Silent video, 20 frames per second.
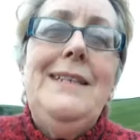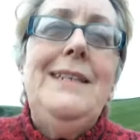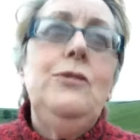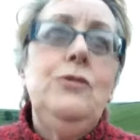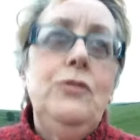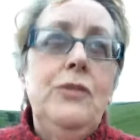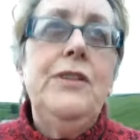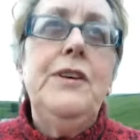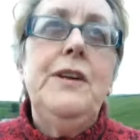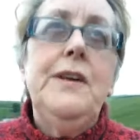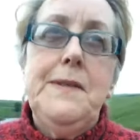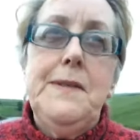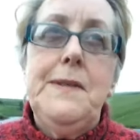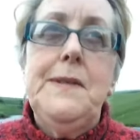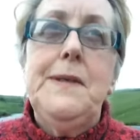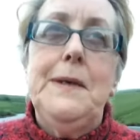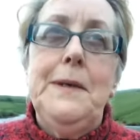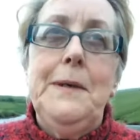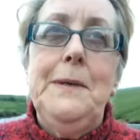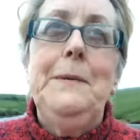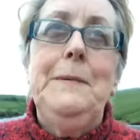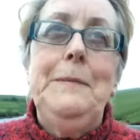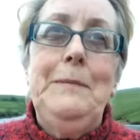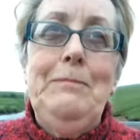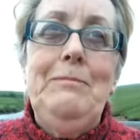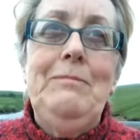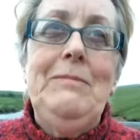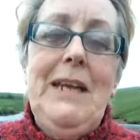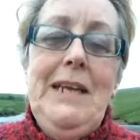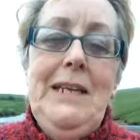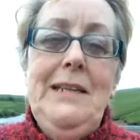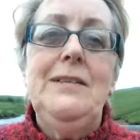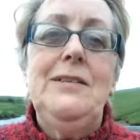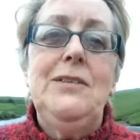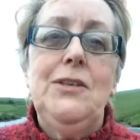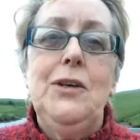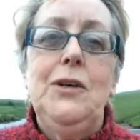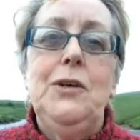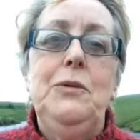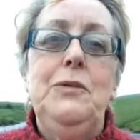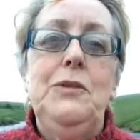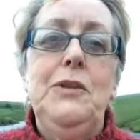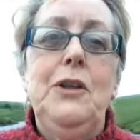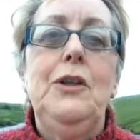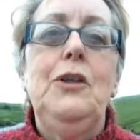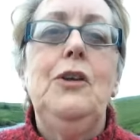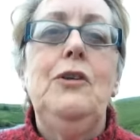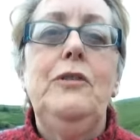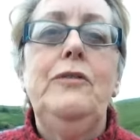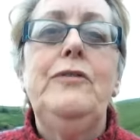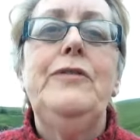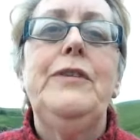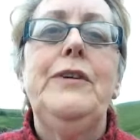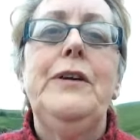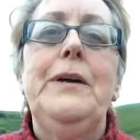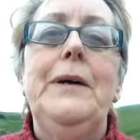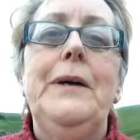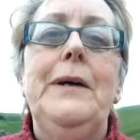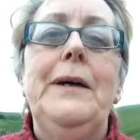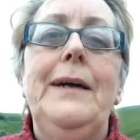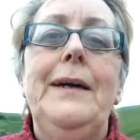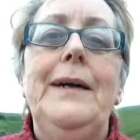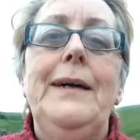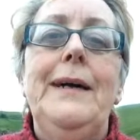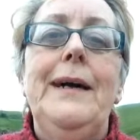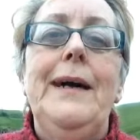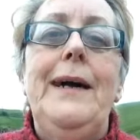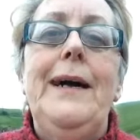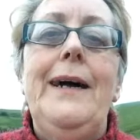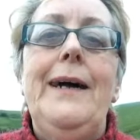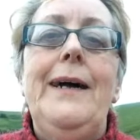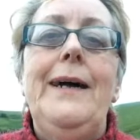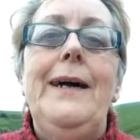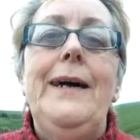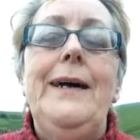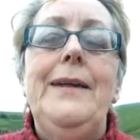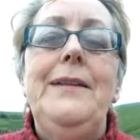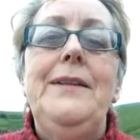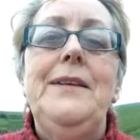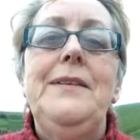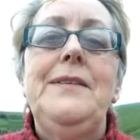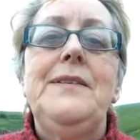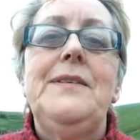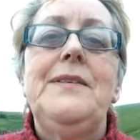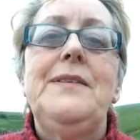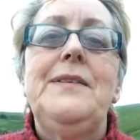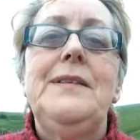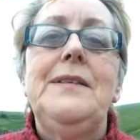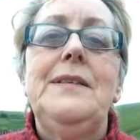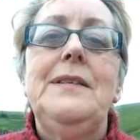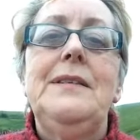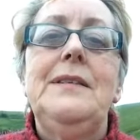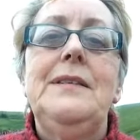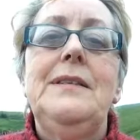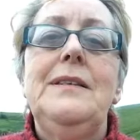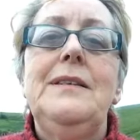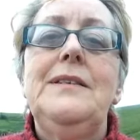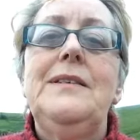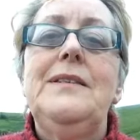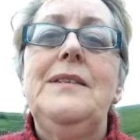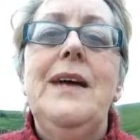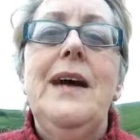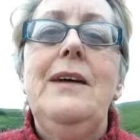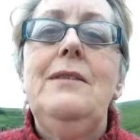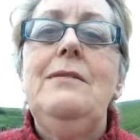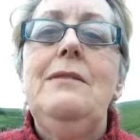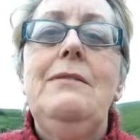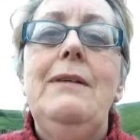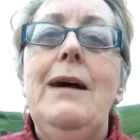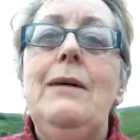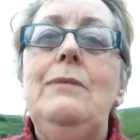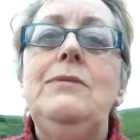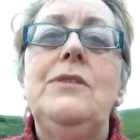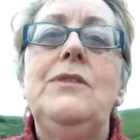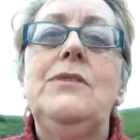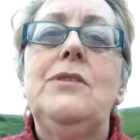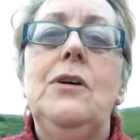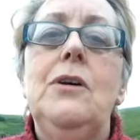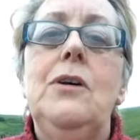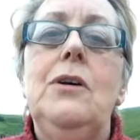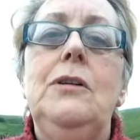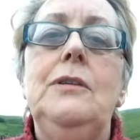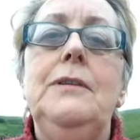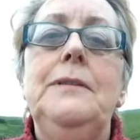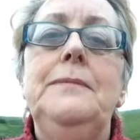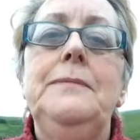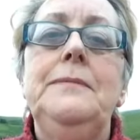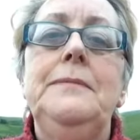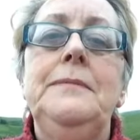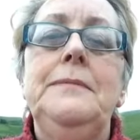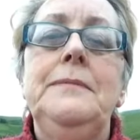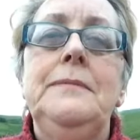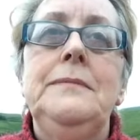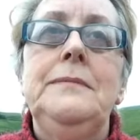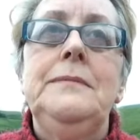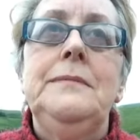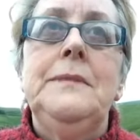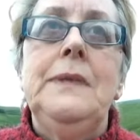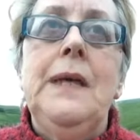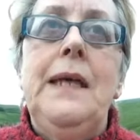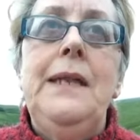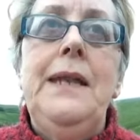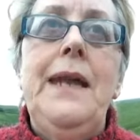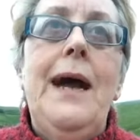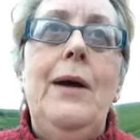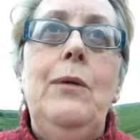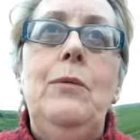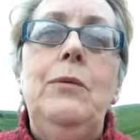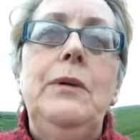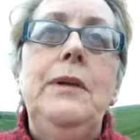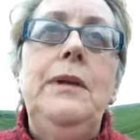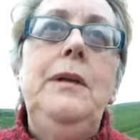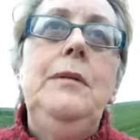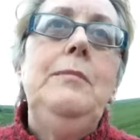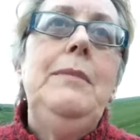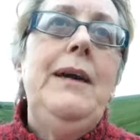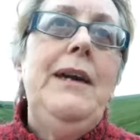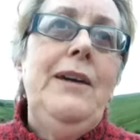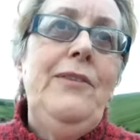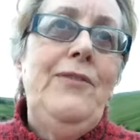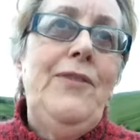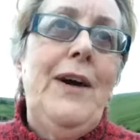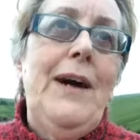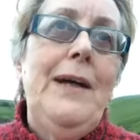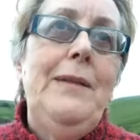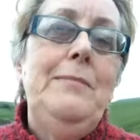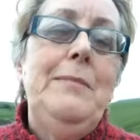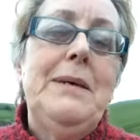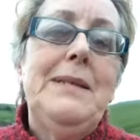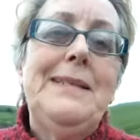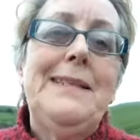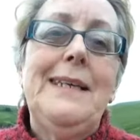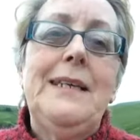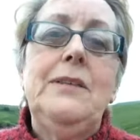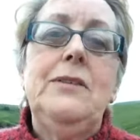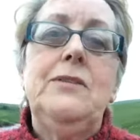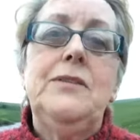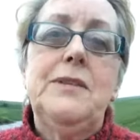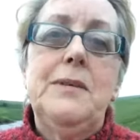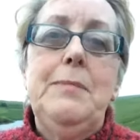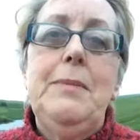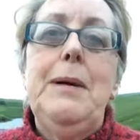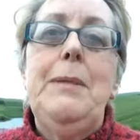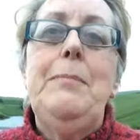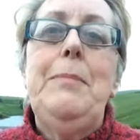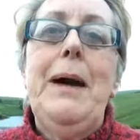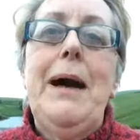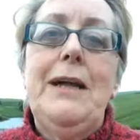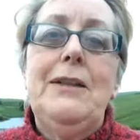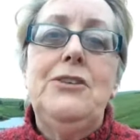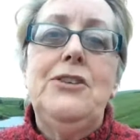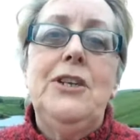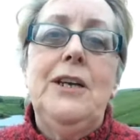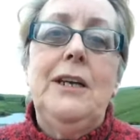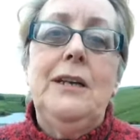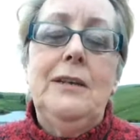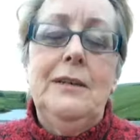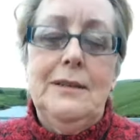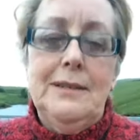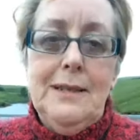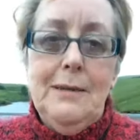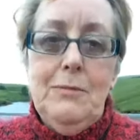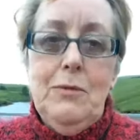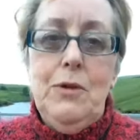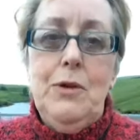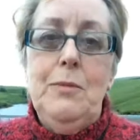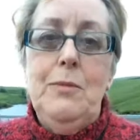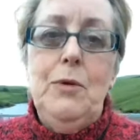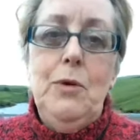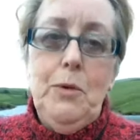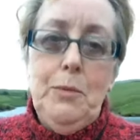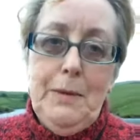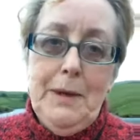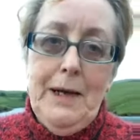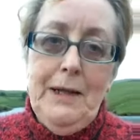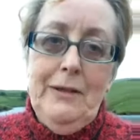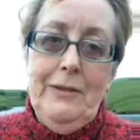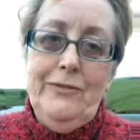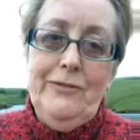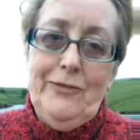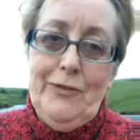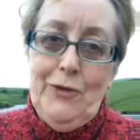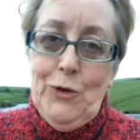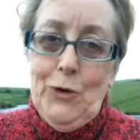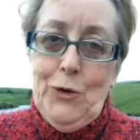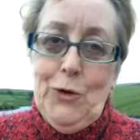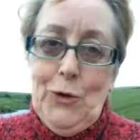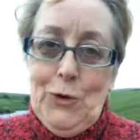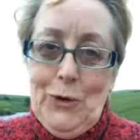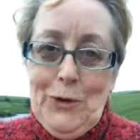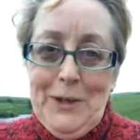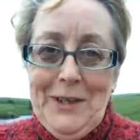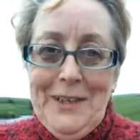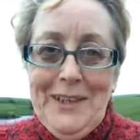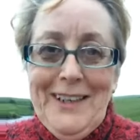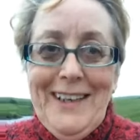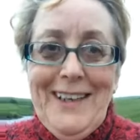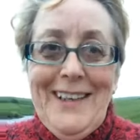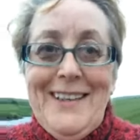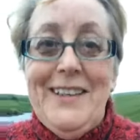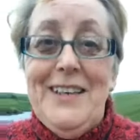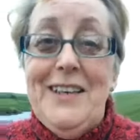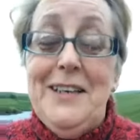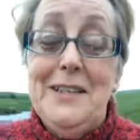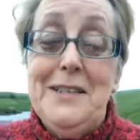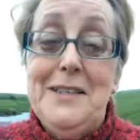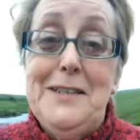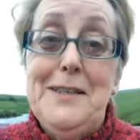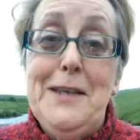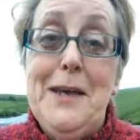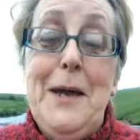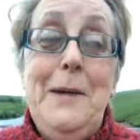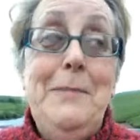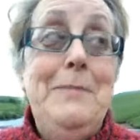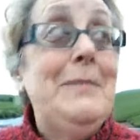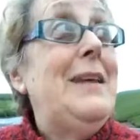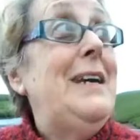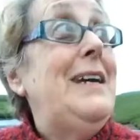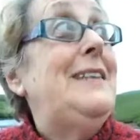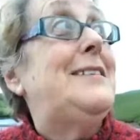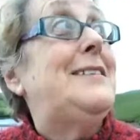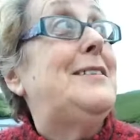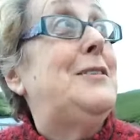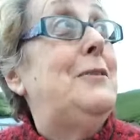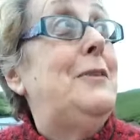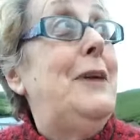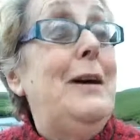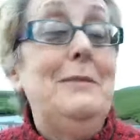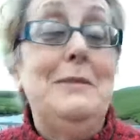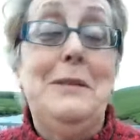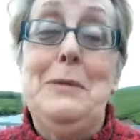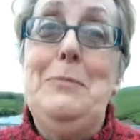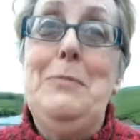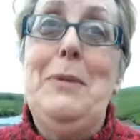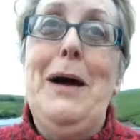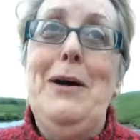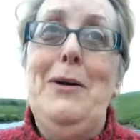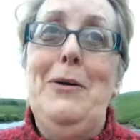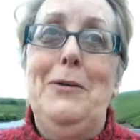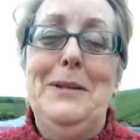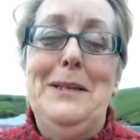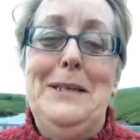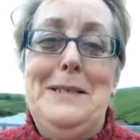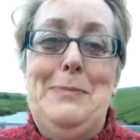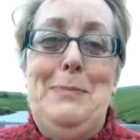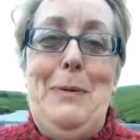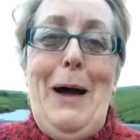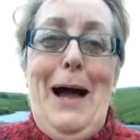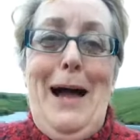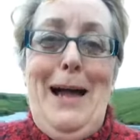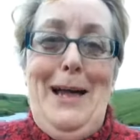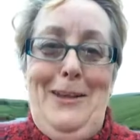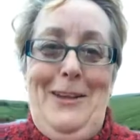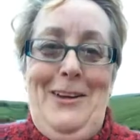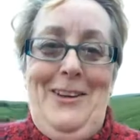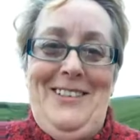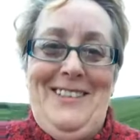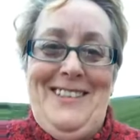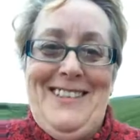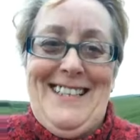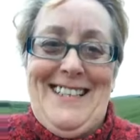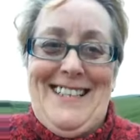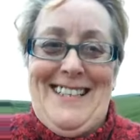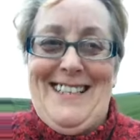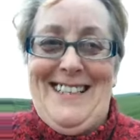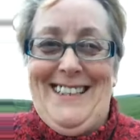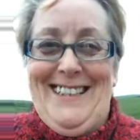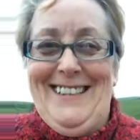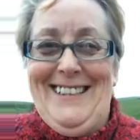others into the love that's there around us all. Now, you may find my signal's a bit patchy because I'm on a mobile phone that is surrounded by all these pylons.